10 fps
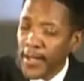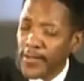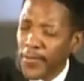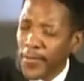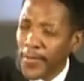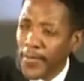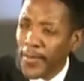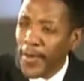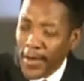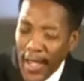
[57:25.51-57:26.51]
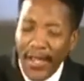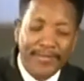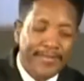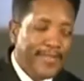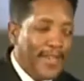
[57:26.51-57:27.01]
He said, Okay.
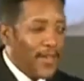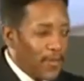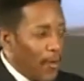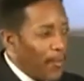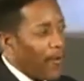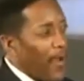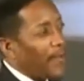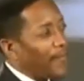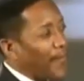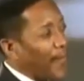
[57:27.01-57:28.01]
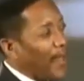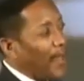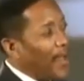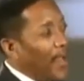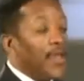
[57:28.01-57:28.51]
So we prayed.
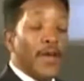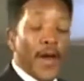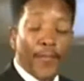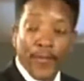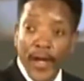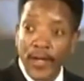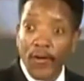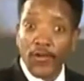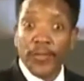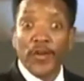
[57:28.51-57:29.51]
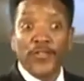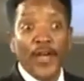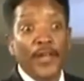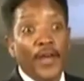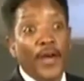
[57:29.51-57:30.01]
Then I prayed, and the Holy Spirit
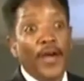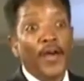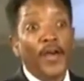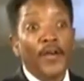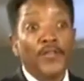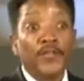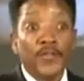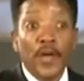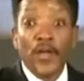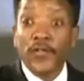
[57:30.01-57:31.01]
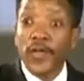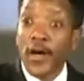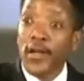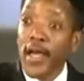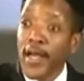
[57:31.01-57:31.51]
said, There's a
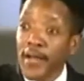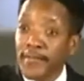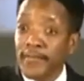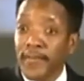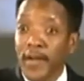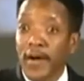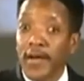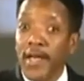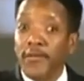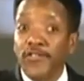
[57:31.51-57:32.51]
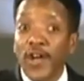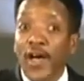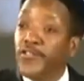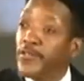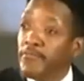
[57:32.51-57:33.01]
young lady. Her name is
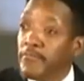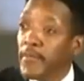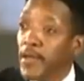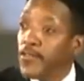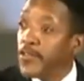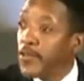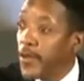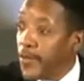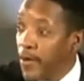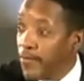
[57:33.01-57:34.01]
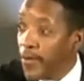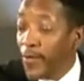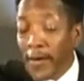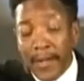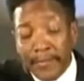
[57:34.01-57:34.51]
Johnson, and she's on the third
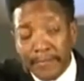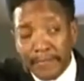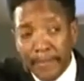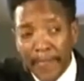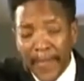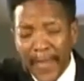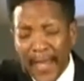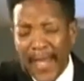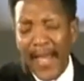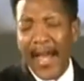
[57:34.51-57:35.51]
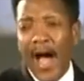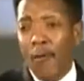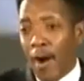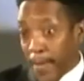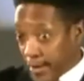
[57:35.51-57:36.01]
floor.
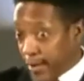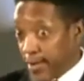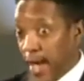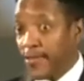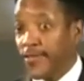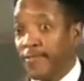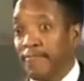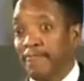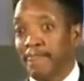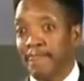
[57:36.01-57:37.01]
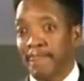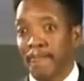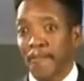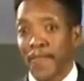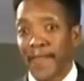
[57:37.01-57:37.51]
I walked back to the desk,
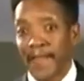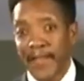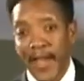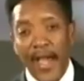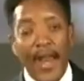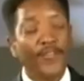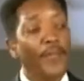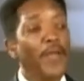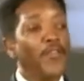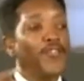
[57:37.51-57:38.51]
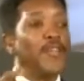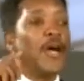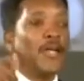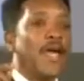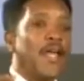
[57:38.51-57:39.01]
and I said, I'm here to see a
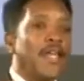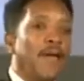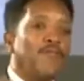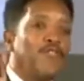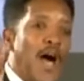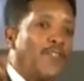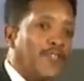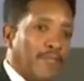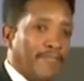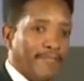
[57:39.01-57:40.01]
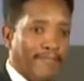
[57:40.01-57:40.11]
young lady named Johnson